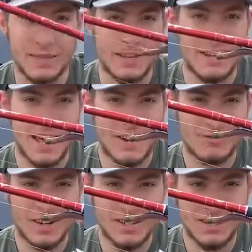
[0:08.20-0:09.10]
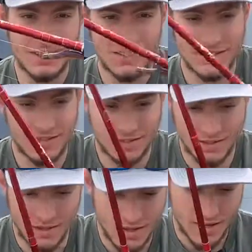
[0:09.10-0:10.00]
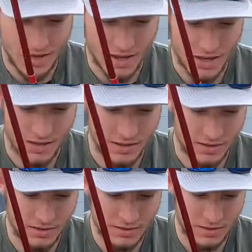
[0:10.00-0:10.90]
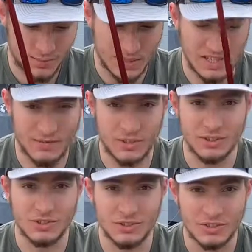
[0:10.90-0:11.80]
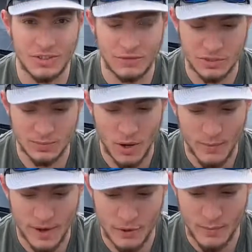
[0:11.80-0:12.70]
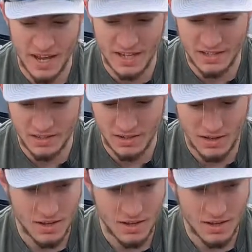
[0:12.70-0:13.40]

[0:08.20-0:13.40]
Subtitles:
the Ned Rig, and specifically using it for smallmouth bass.